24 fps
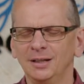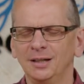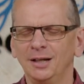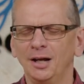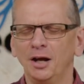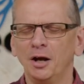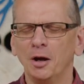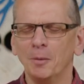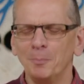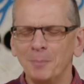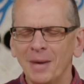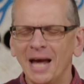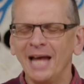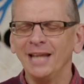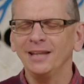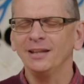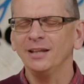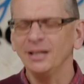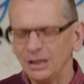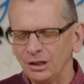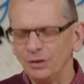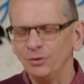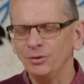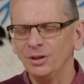a man that
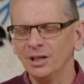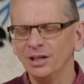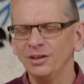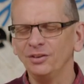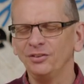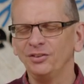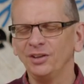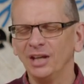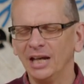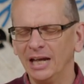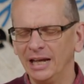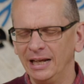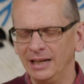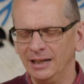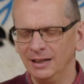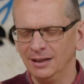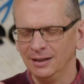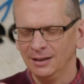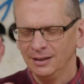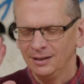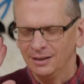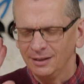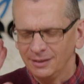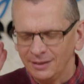you can say,
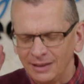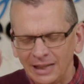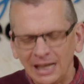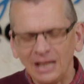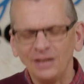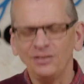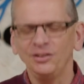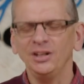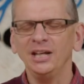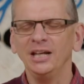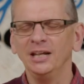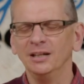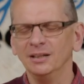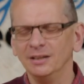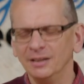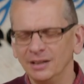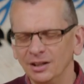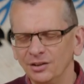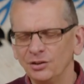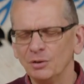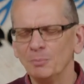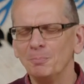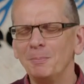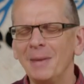there's Ian,
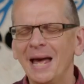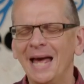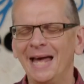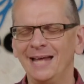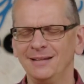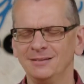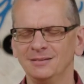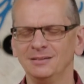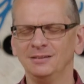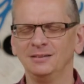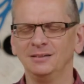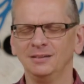there's a man